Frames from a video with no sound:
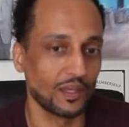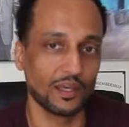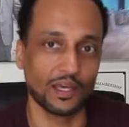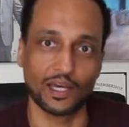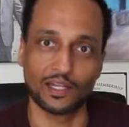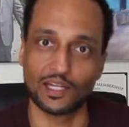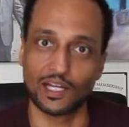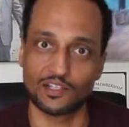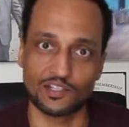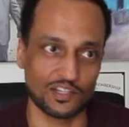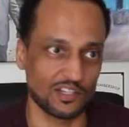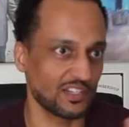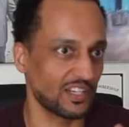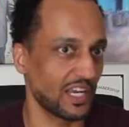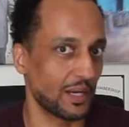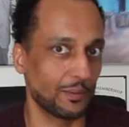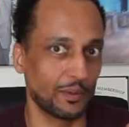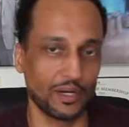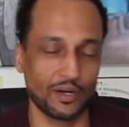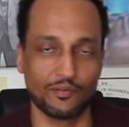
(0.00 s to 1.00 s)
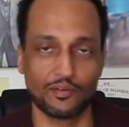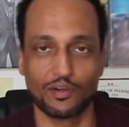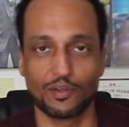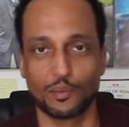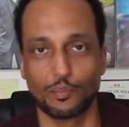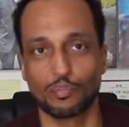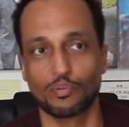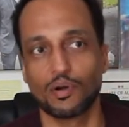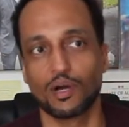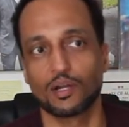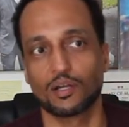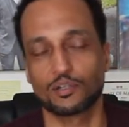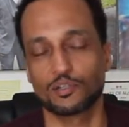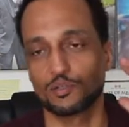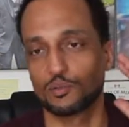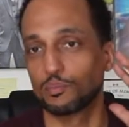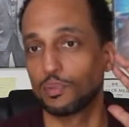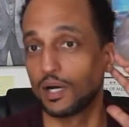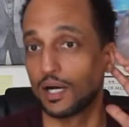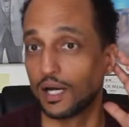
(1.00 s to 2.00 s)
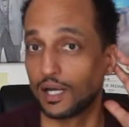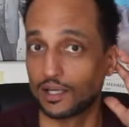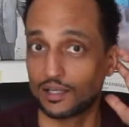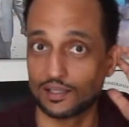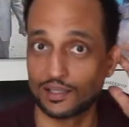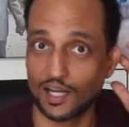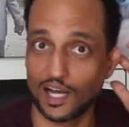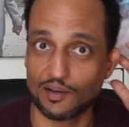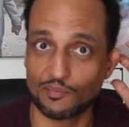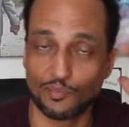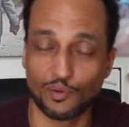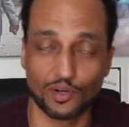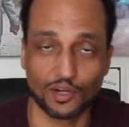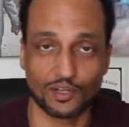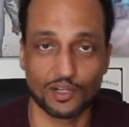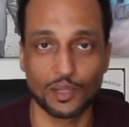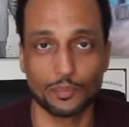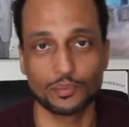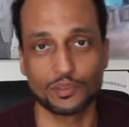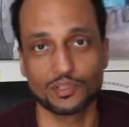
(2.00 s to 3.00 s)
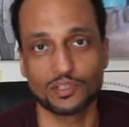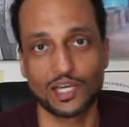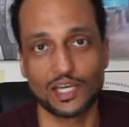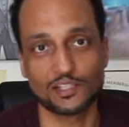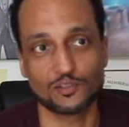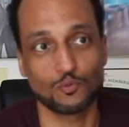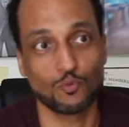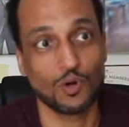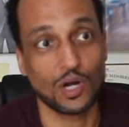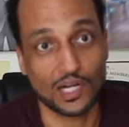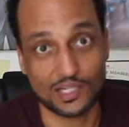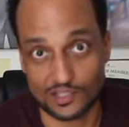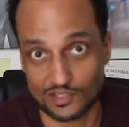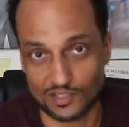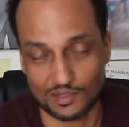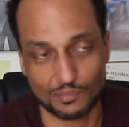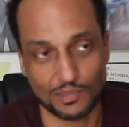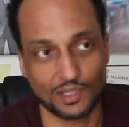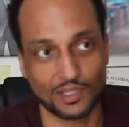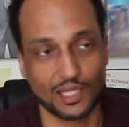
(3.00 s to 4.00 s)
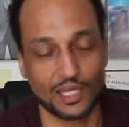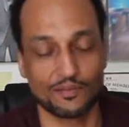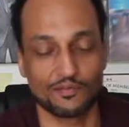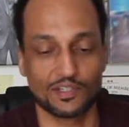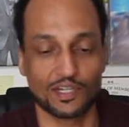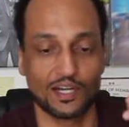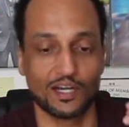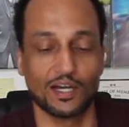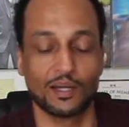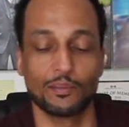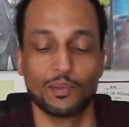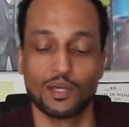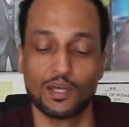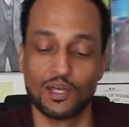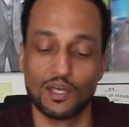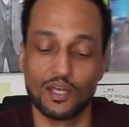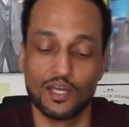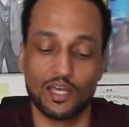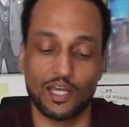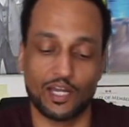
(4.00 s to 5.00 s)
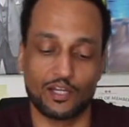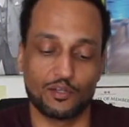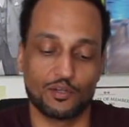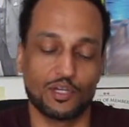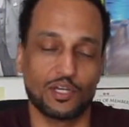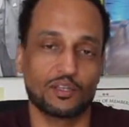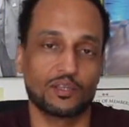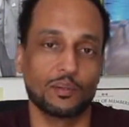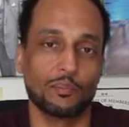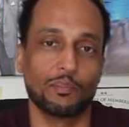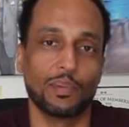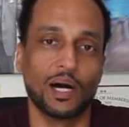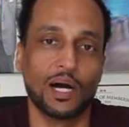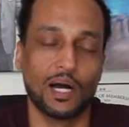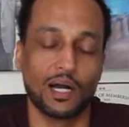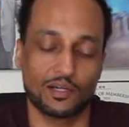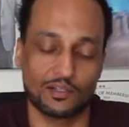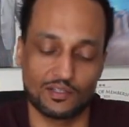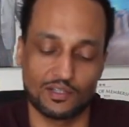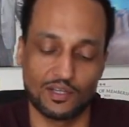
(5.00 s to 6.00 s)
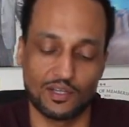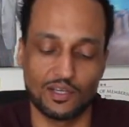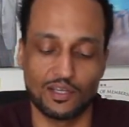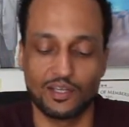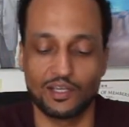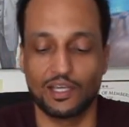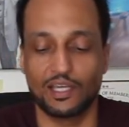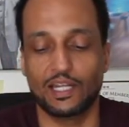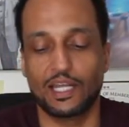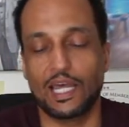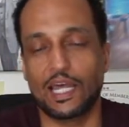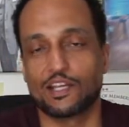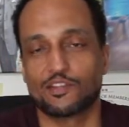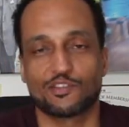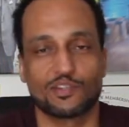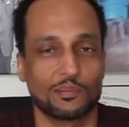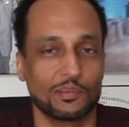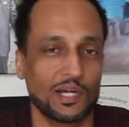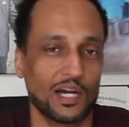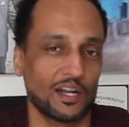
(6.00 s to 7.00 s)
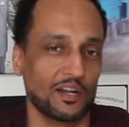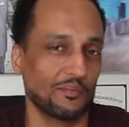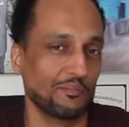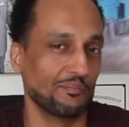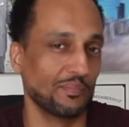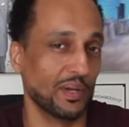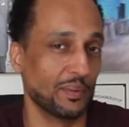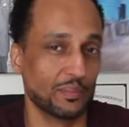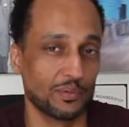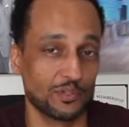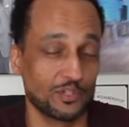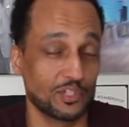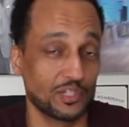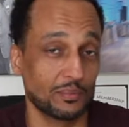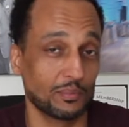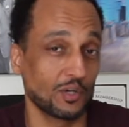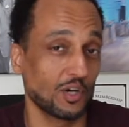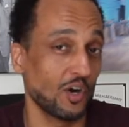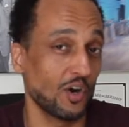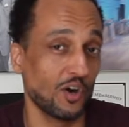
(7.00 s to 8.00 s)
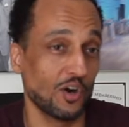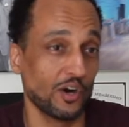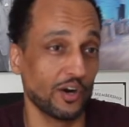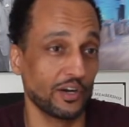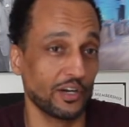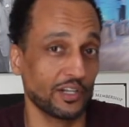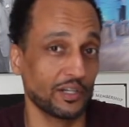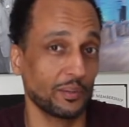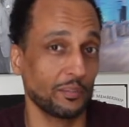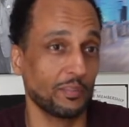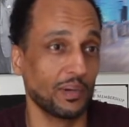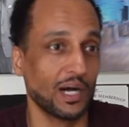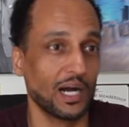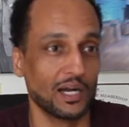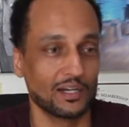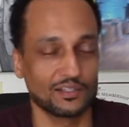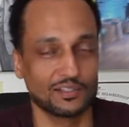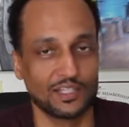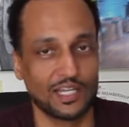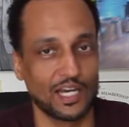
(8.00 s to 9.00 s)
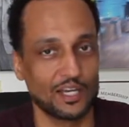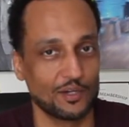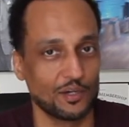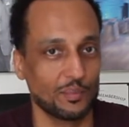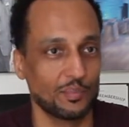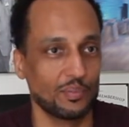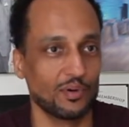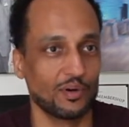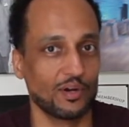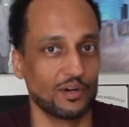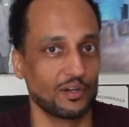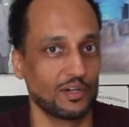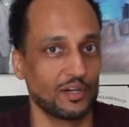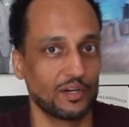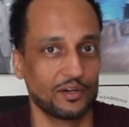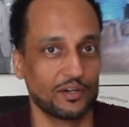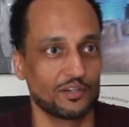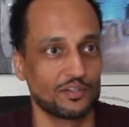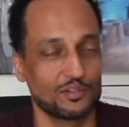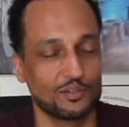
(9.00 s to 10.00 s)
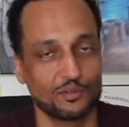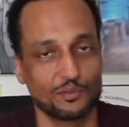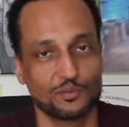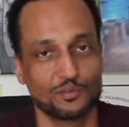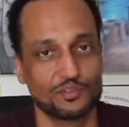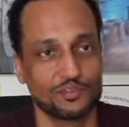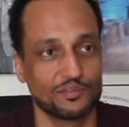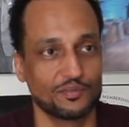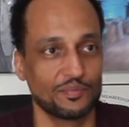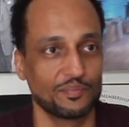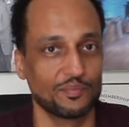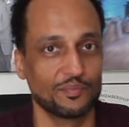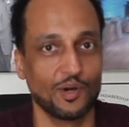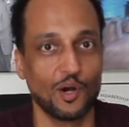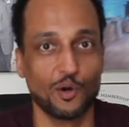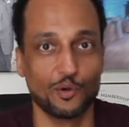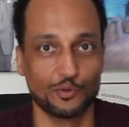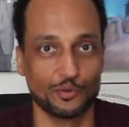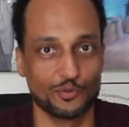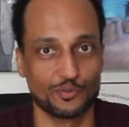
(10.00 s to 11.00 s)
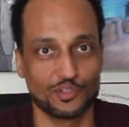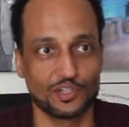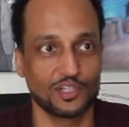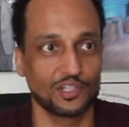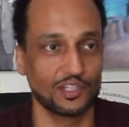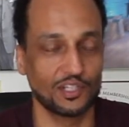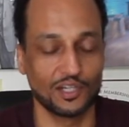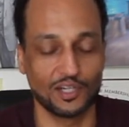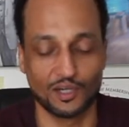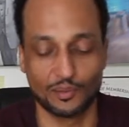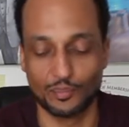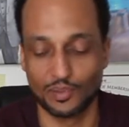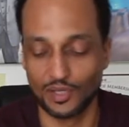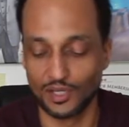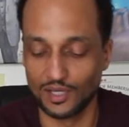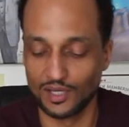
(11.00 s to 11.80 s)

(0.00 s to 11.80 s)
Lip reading: And that's the same with every other product you buy. I bought a couple of nice watches in my lifetime, and you get the box. It has some kind of membership card in the box. Now you're part of their exclusive owners club,